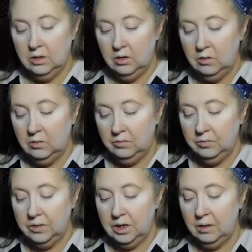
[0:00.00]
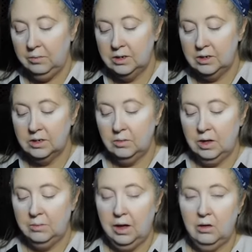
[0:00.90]
So, tap into some
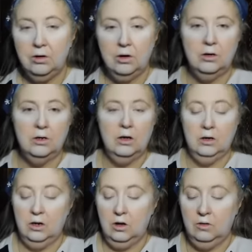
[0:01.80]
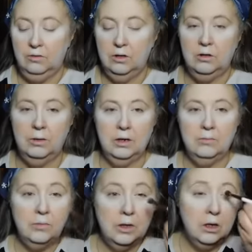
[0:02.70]
of that powder, knock it off a little
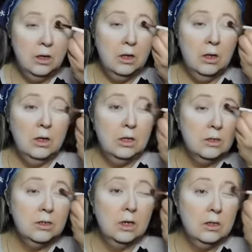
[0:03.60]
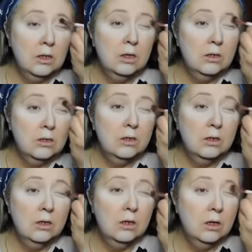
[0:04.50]
bit, and set this.